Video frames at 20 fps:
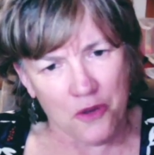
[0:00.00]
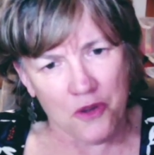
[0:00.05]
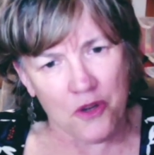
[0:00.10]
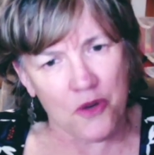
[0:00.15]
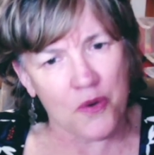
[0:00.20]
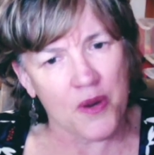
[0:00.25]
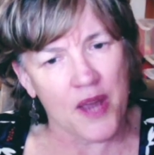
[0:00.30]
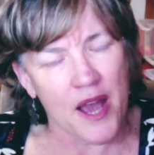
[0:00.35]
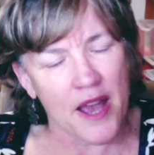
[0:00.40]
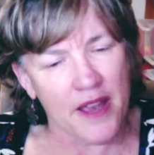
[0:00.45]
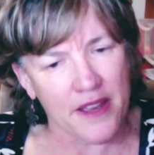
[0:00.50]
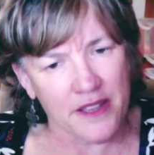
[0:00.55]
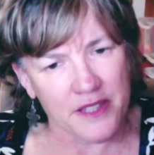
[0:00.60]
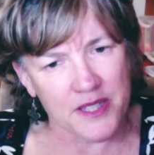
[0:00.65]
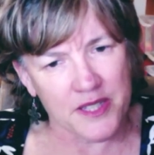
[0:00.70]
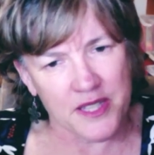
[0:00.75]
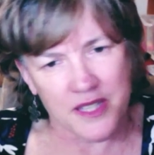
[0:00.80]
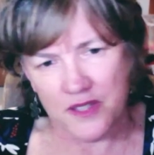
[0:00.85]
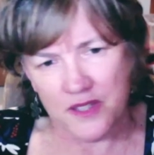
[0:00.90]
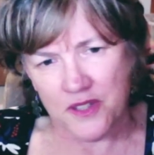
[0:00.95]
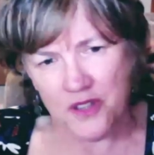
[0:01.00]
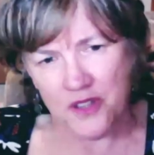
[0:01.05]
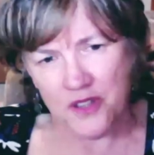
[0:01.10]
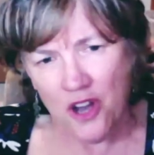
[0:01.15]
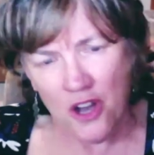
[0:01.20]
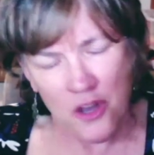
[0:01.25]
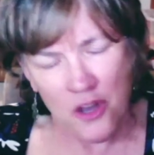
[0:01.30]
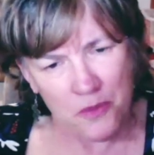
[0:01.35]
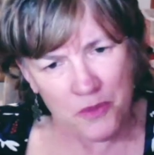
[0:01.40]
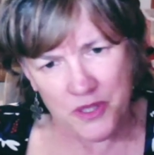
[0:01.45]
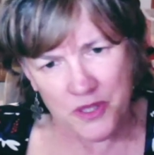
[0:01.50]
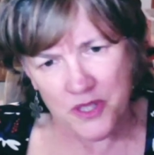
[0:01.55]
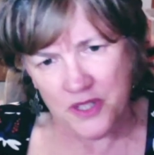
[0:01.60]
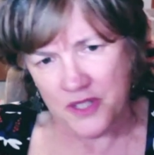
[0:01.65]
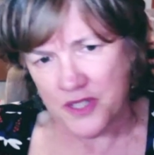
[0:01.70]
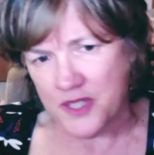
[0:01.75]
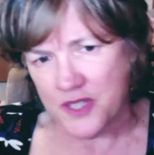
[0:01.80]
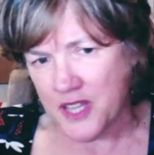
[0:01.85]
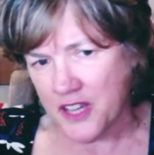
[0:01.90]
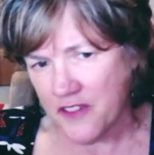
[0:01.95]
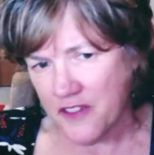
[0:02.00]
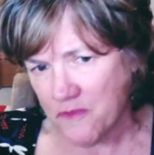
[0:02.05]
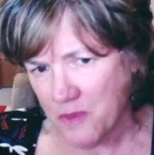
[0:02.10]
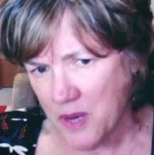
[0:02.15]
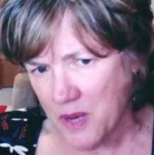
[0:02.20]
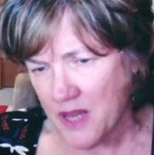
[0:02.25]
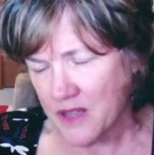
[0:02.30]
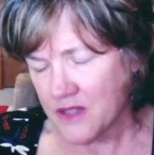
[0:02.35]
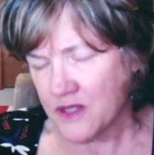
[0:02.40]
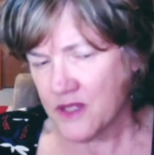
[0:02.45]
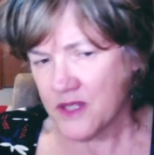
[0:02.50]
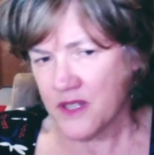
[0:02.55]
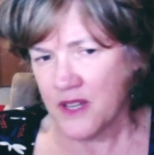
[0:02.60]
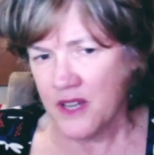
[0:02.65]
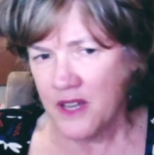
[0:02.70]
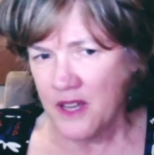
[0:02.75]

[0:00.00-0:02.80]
create a sense that home wasn't a safe place.